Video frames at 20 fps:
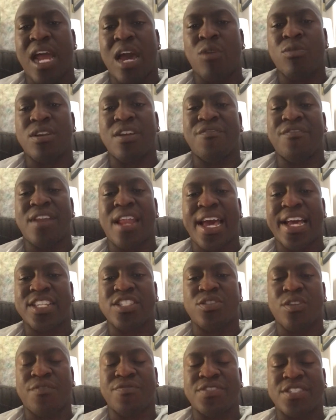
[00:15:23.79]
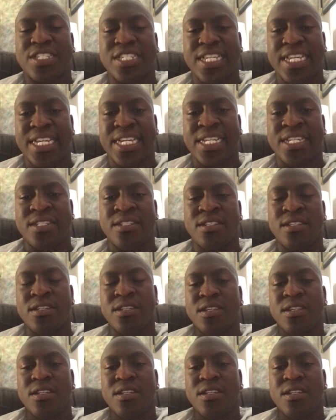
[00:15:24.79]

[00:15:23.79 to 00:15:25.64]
I would have liked to have seen